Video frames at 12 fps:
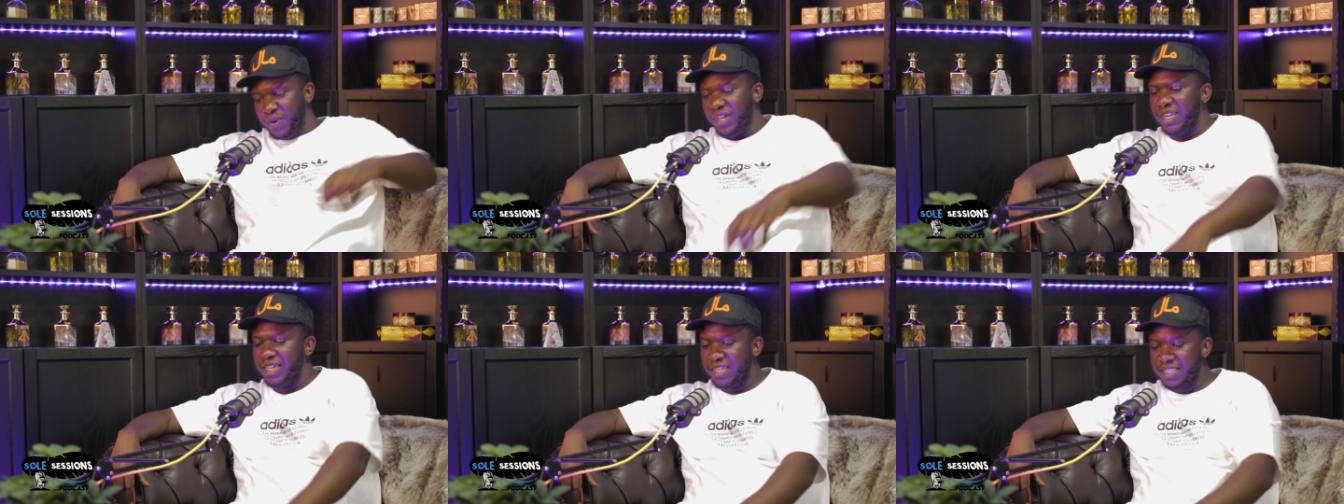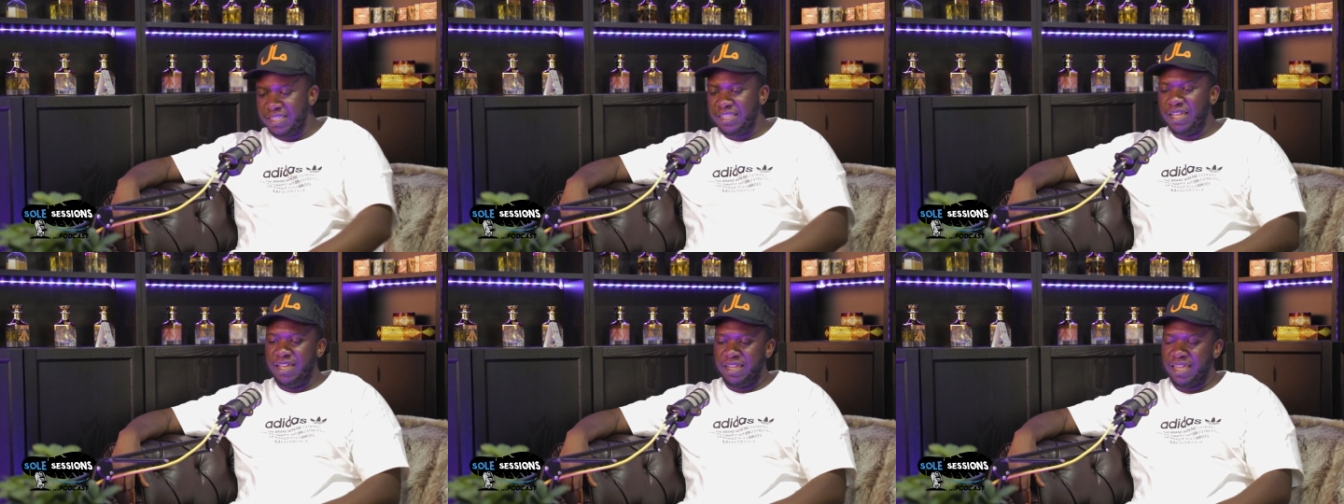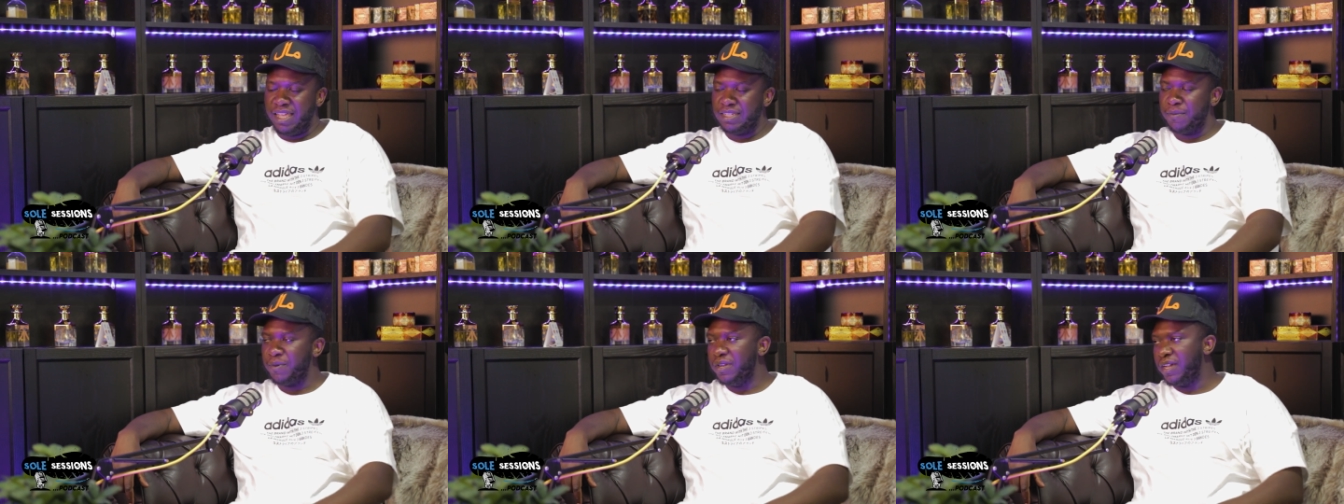We're going to catch
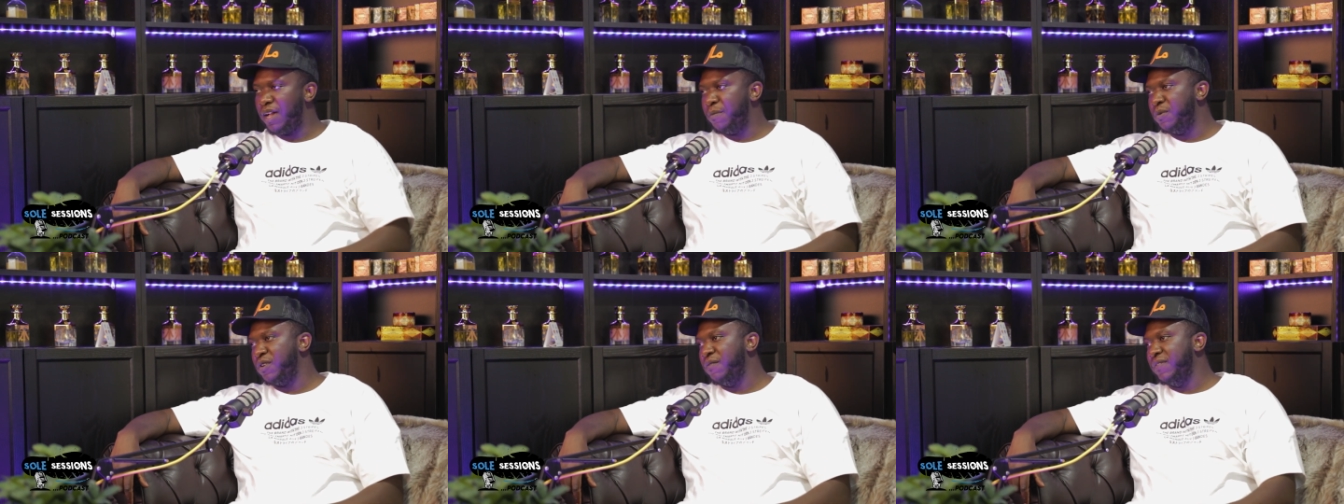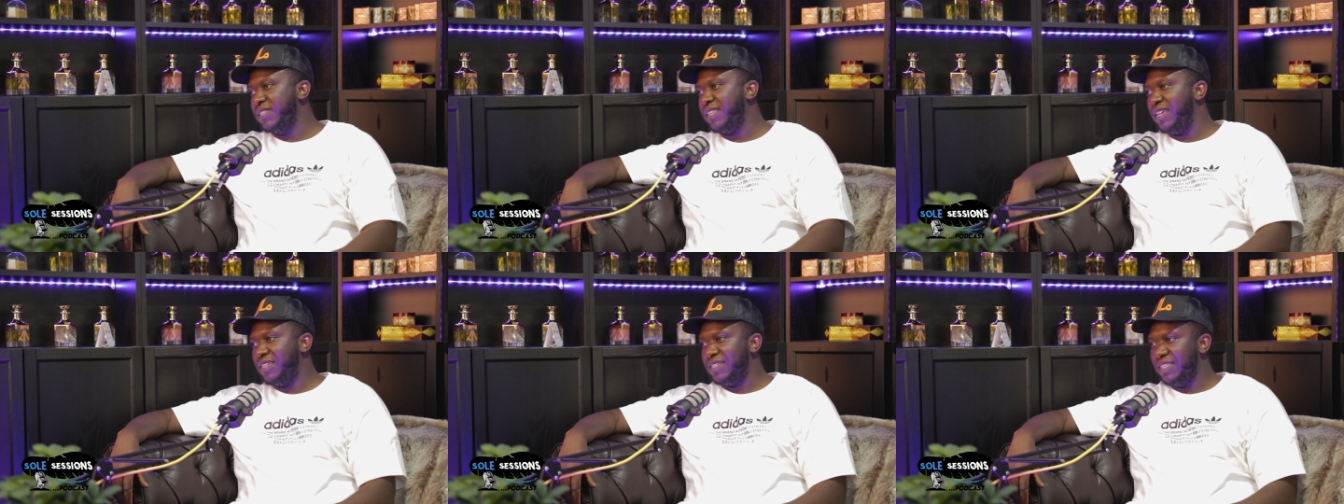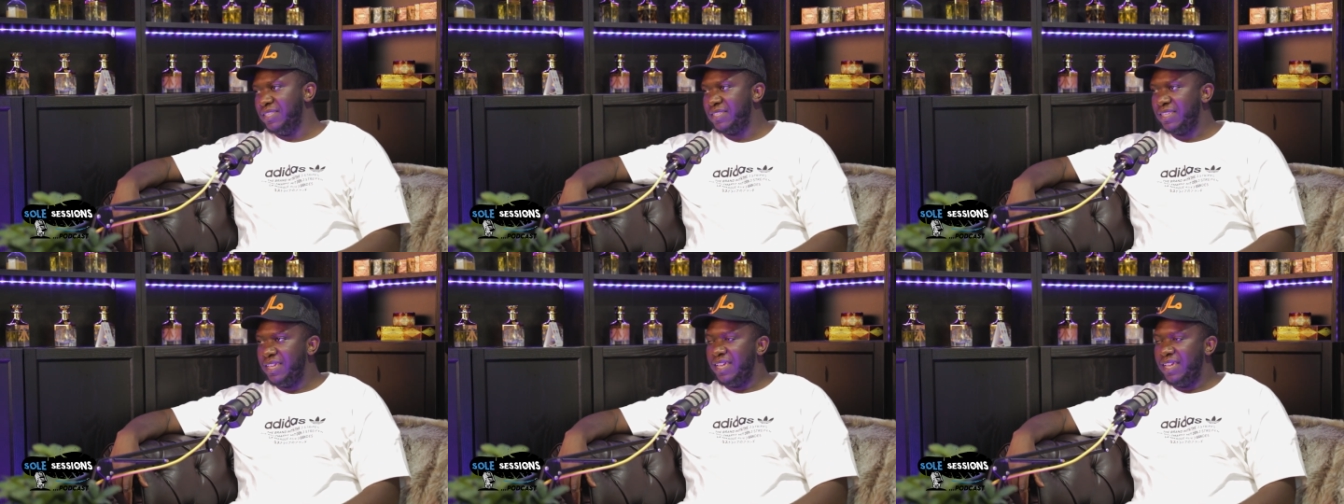up on a couple conversations.